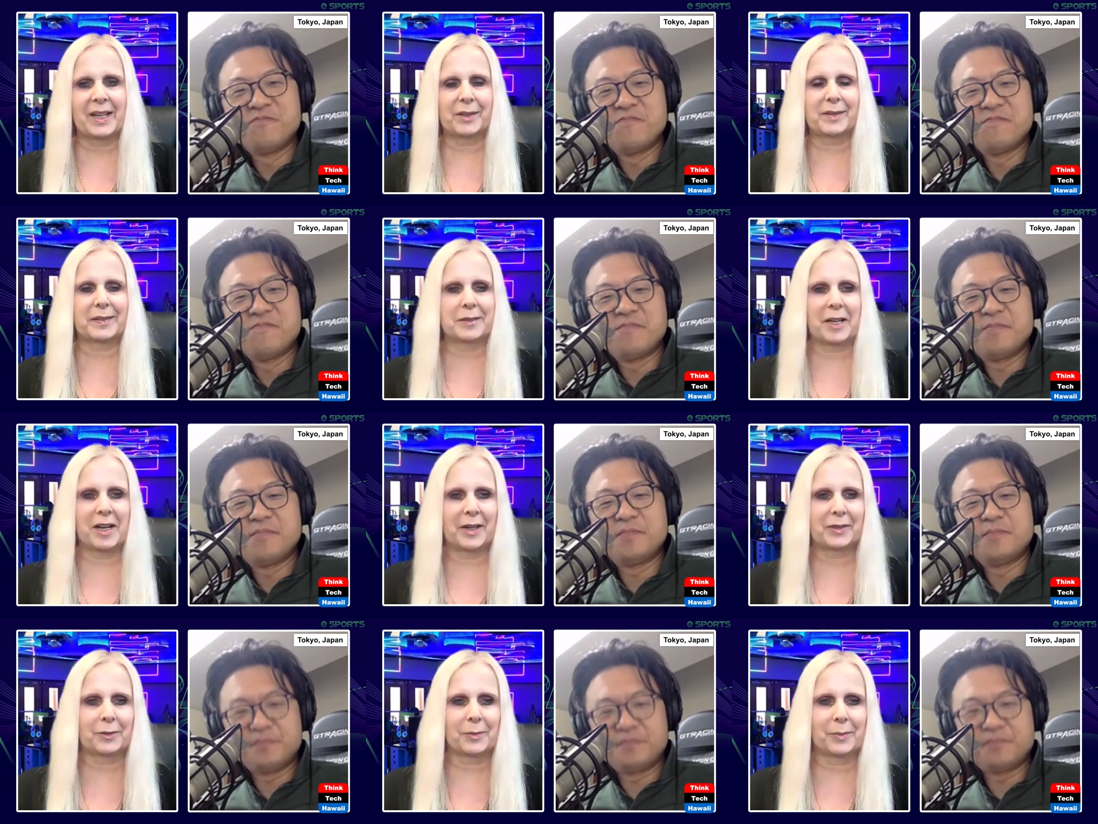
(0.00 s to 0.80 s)
Speaker 1: As an
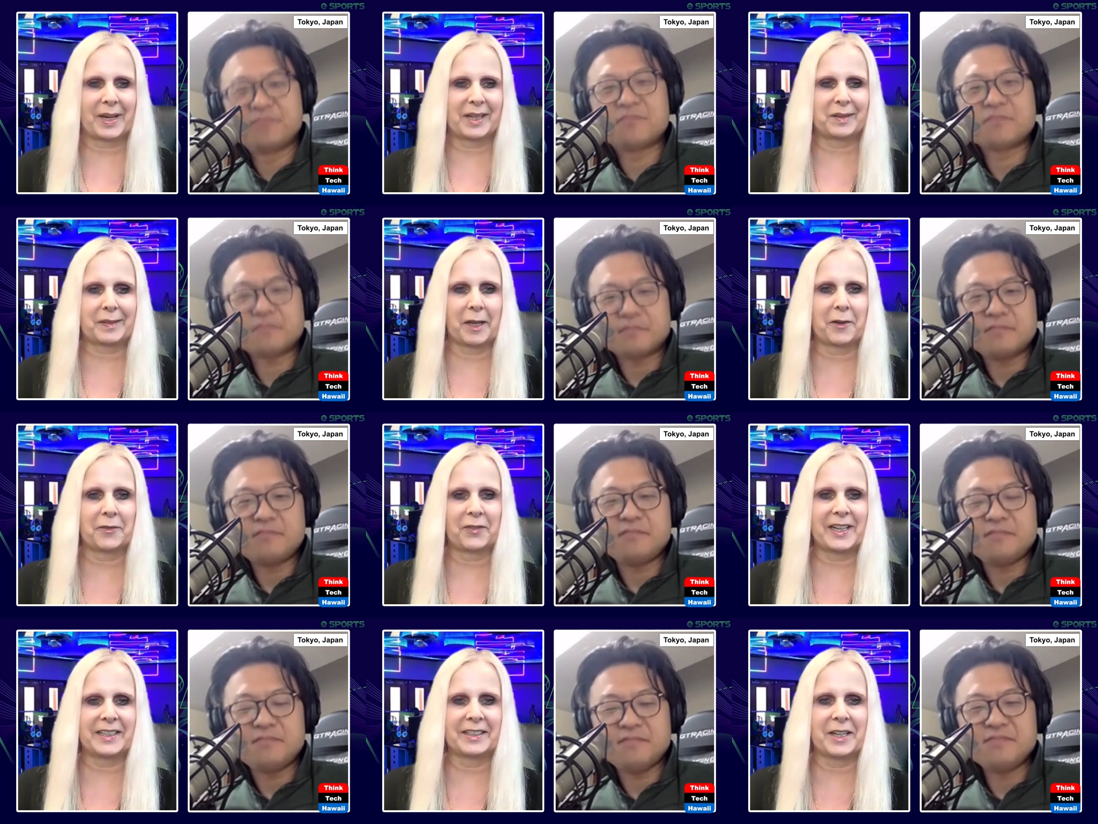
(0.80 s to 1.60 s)
author
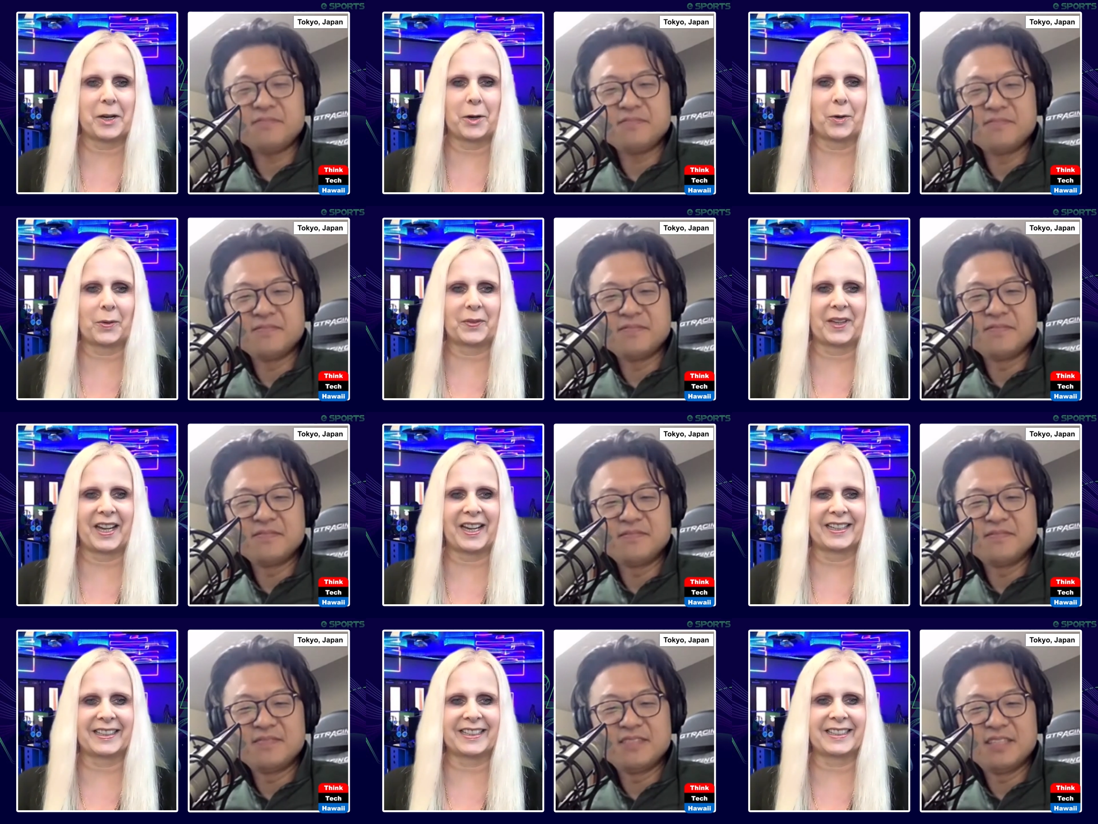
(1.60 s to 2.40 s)
myself, I know
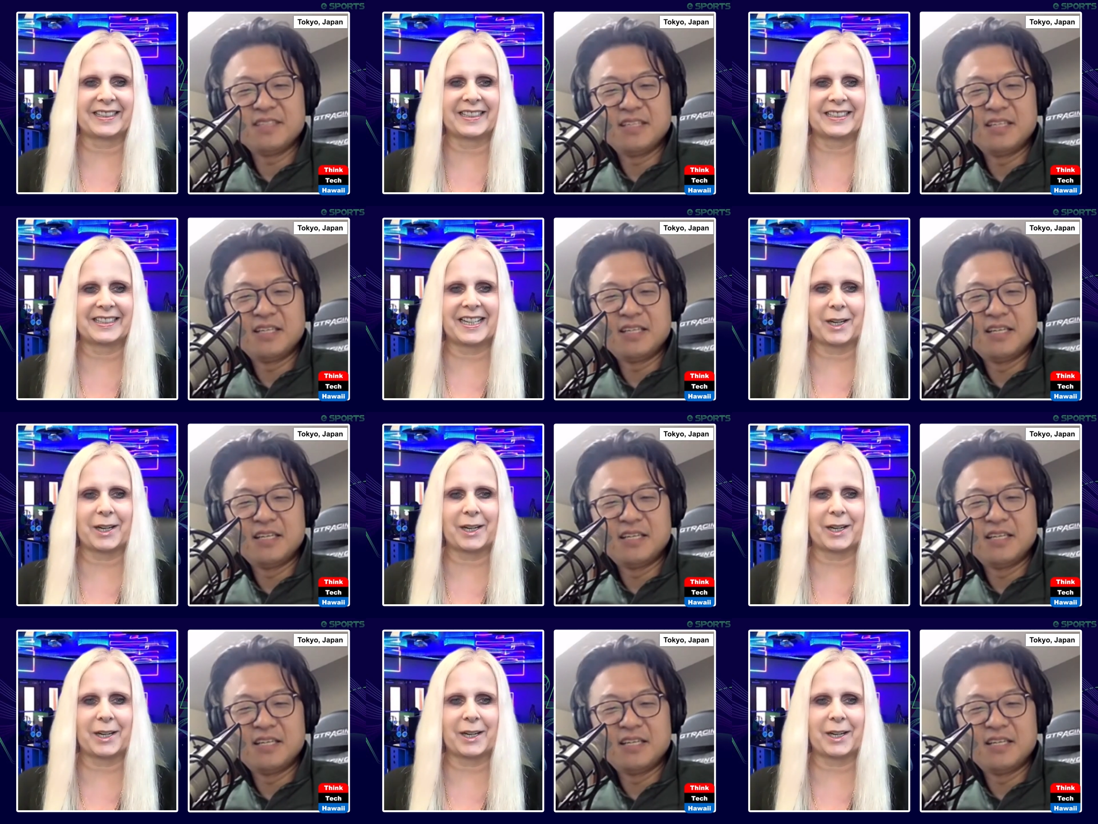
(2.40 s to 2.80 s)
that it can